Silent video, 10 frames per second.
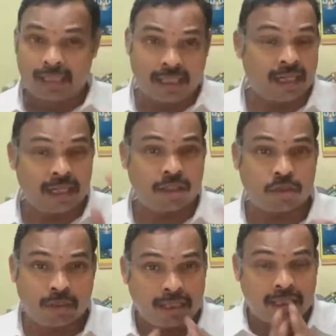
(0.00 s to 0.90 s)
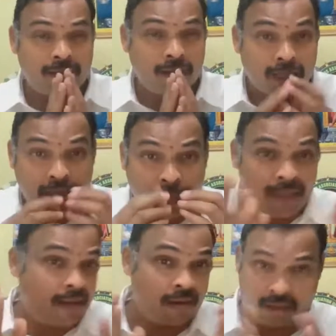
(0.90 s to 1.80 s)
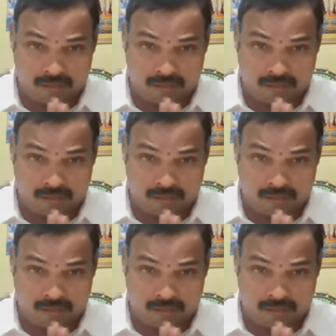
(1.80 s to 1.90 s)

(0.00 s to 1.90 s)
Certain students, they will not speak at all.